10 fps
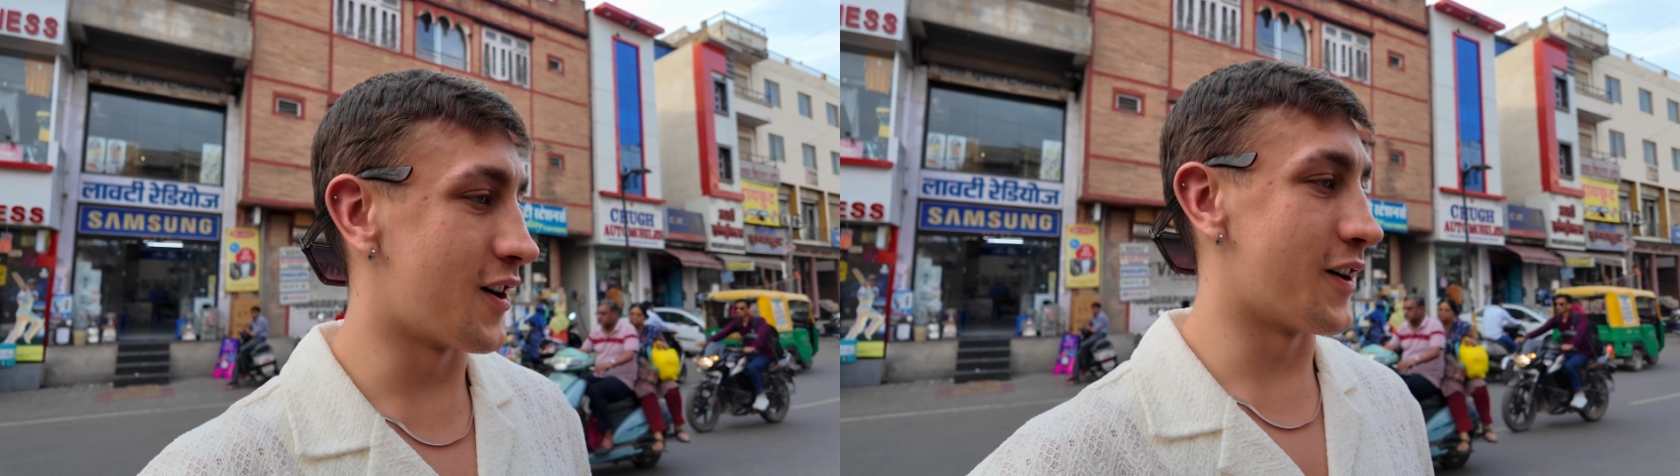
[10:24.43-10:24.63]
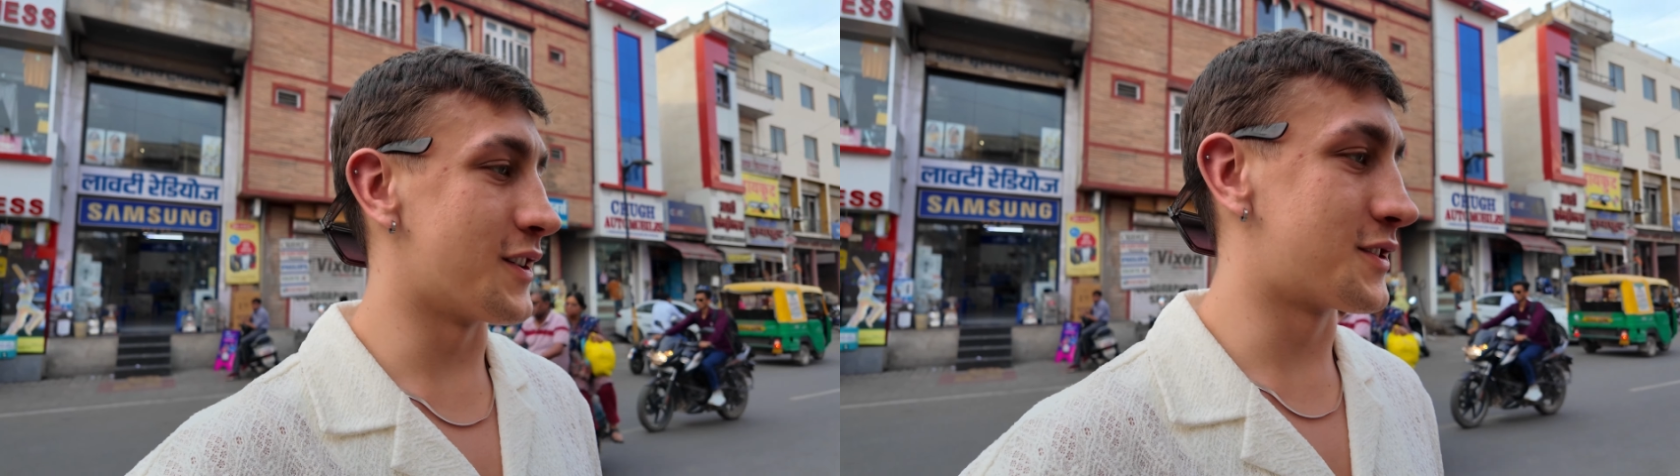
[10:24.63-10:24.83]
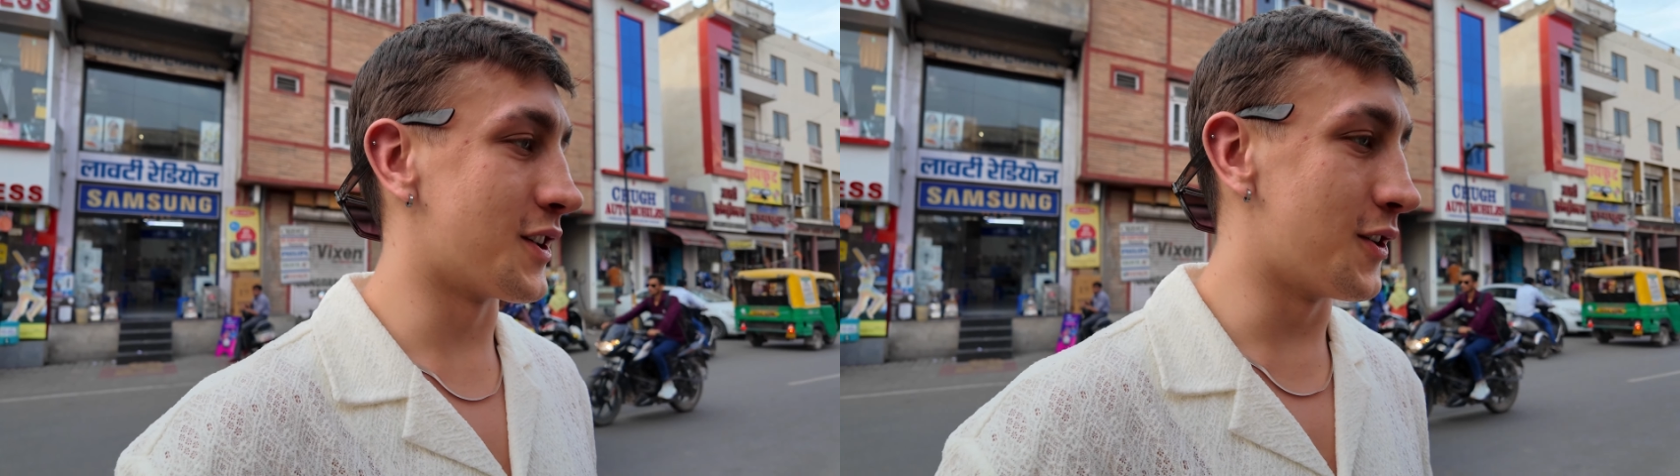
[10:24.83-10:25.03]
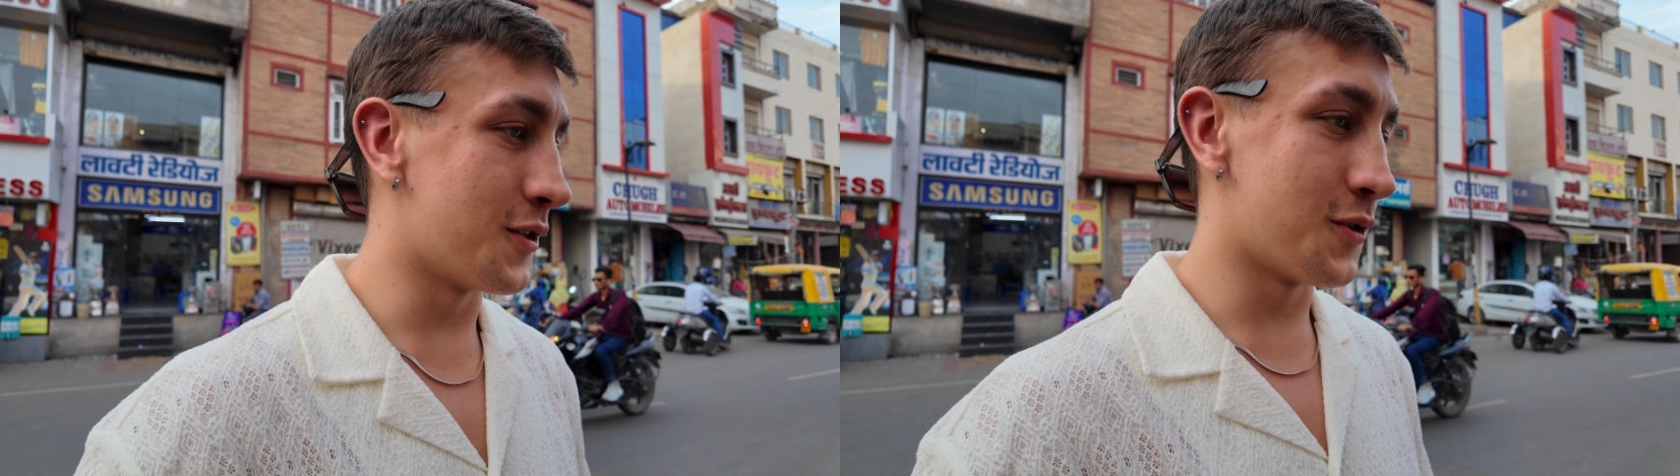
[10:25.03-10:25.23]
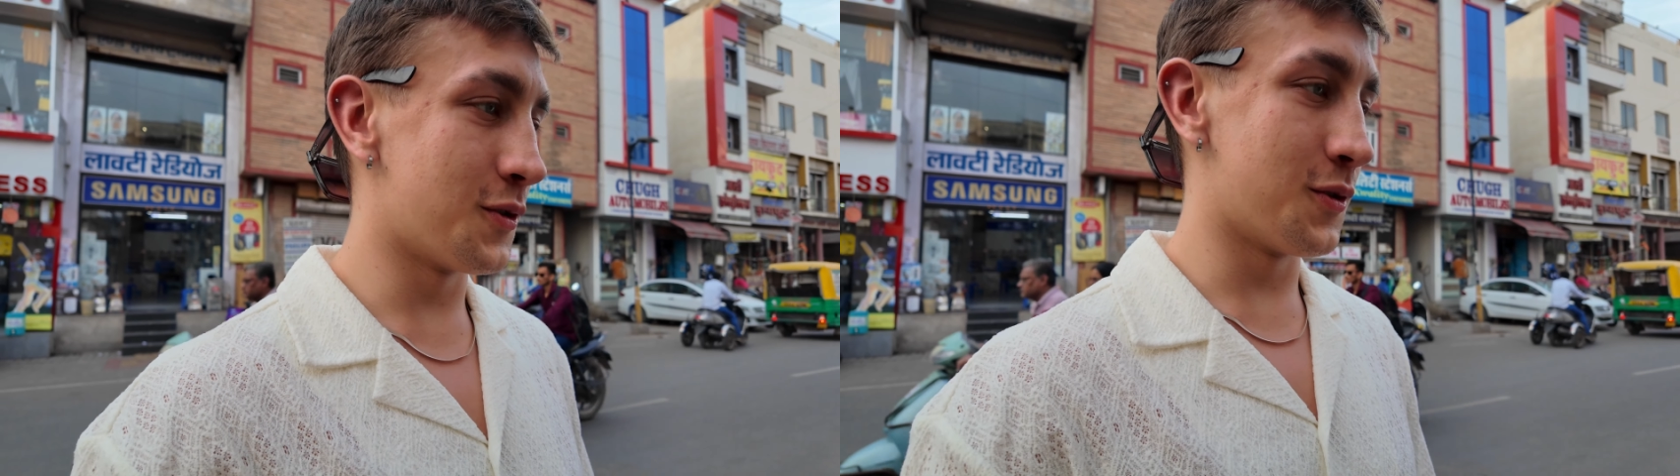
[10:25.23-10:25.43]
Alright, so
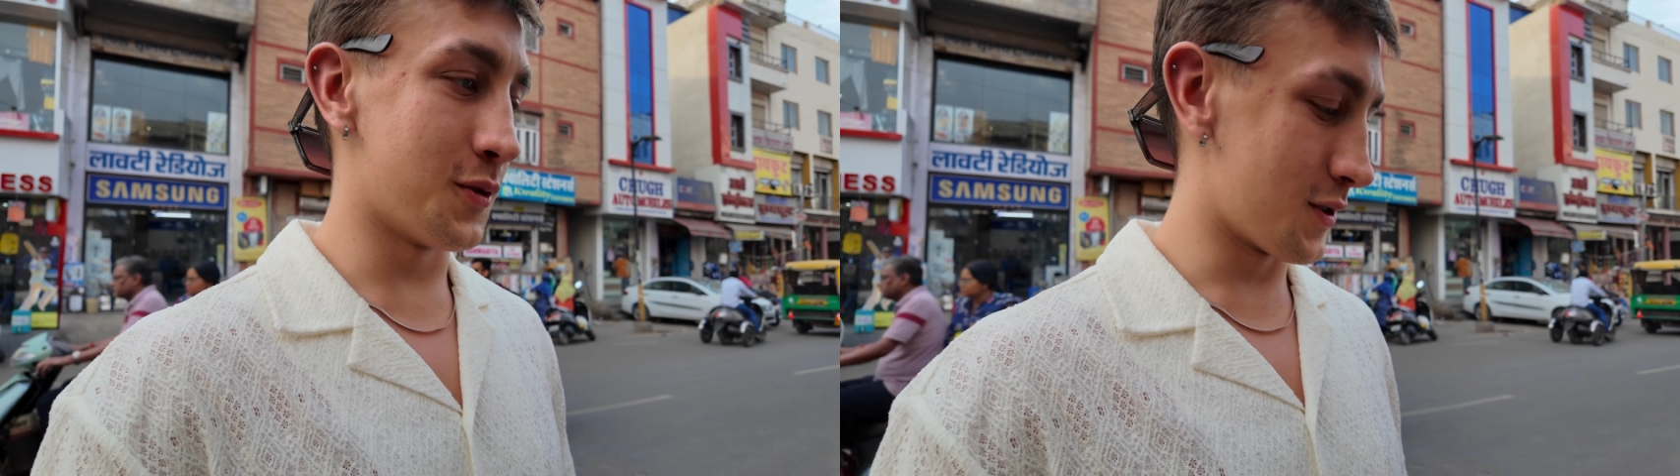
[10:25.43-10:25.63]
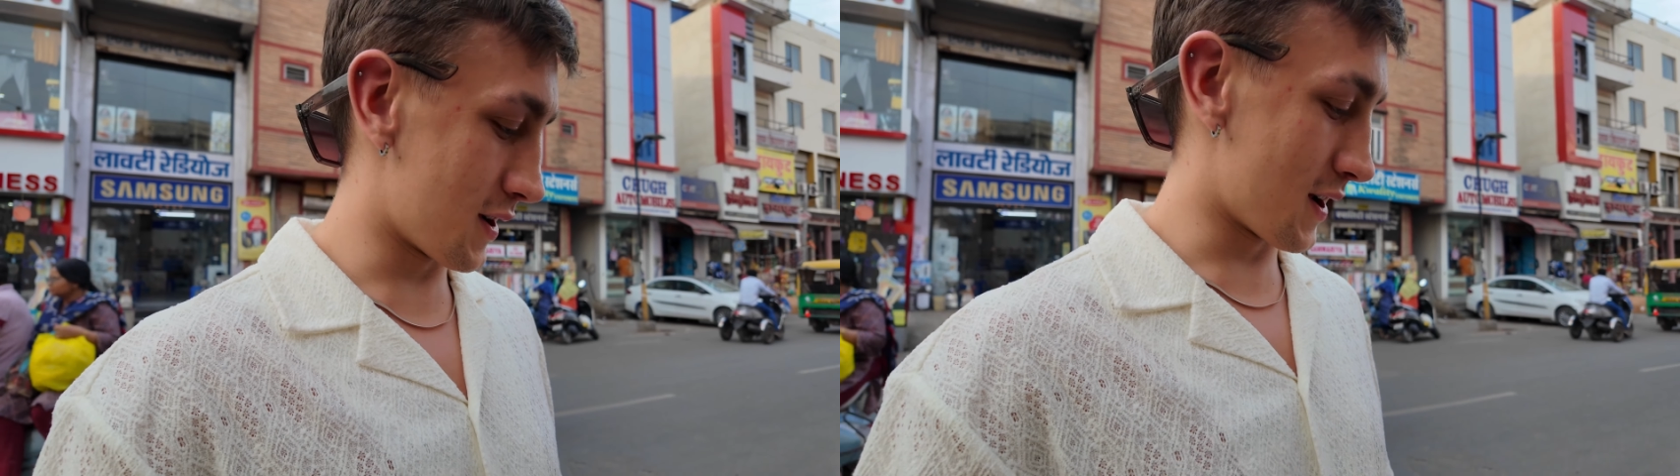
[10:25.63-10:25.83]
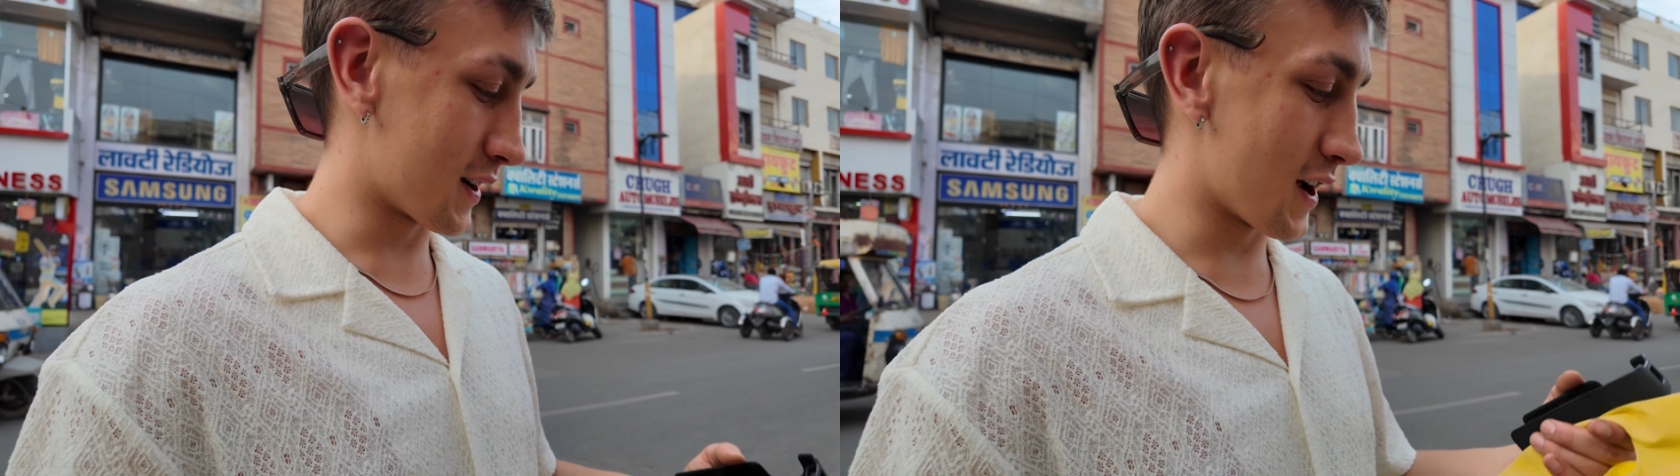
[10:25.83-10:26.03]
I